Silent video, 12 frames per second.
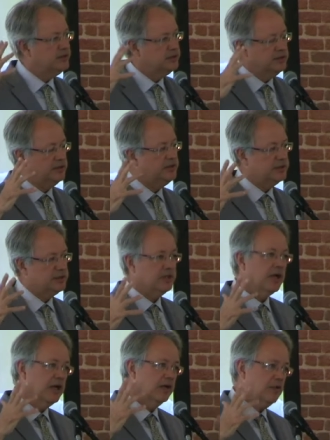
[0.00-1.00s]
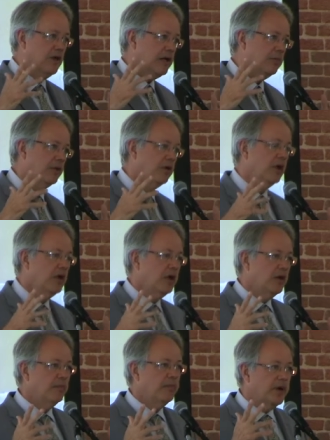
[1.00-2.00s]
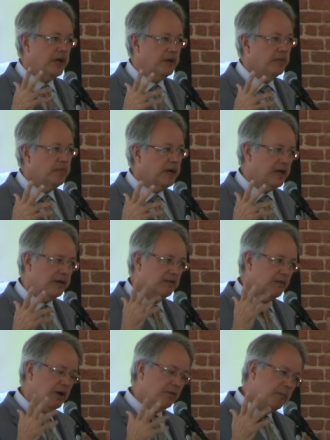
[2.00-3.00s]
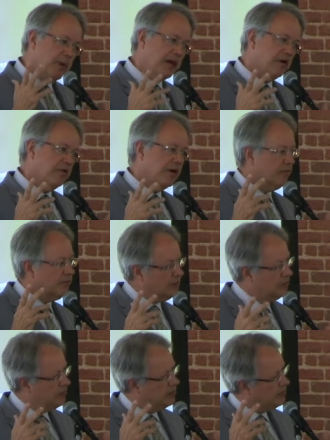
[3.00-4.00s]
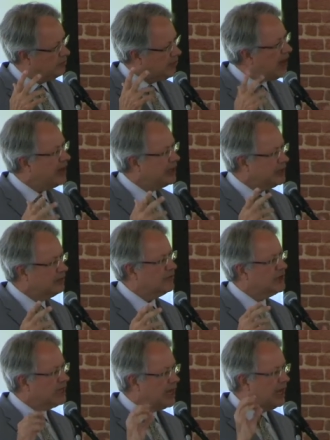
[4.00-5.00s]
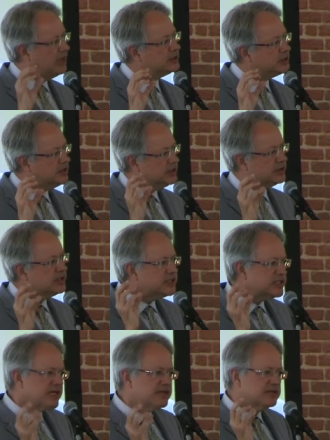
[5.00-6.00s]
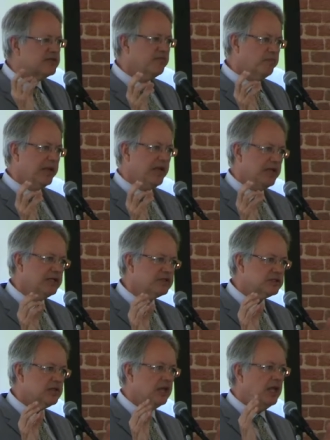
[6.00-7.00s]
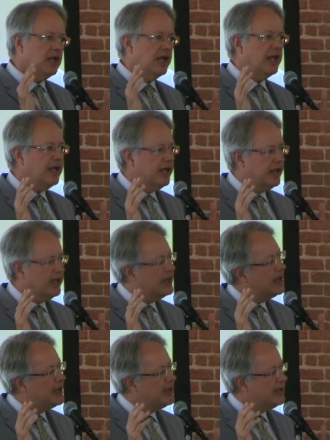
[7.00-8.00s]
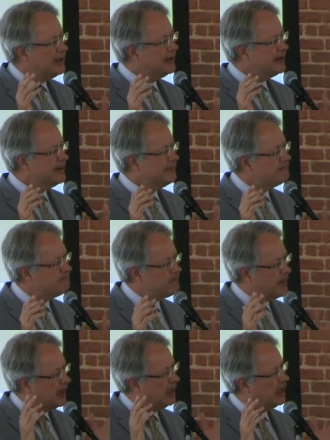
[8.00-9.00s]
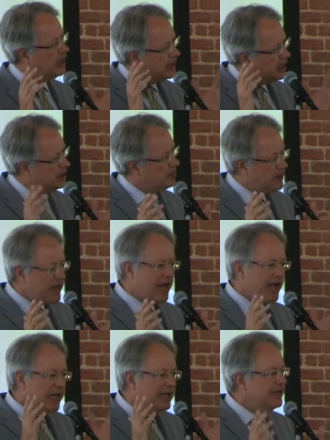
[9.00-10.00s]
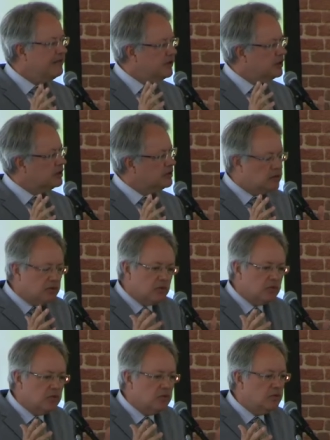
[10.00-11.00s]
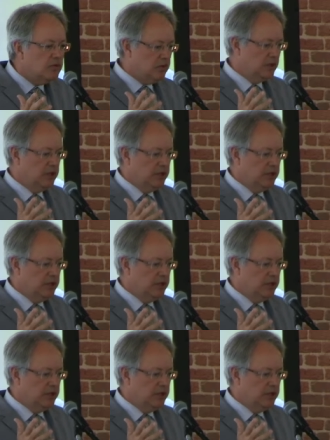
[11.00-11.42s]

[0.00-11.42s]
It's just incredible. But what Mayor Riley realized is this sense of place, and it applied even to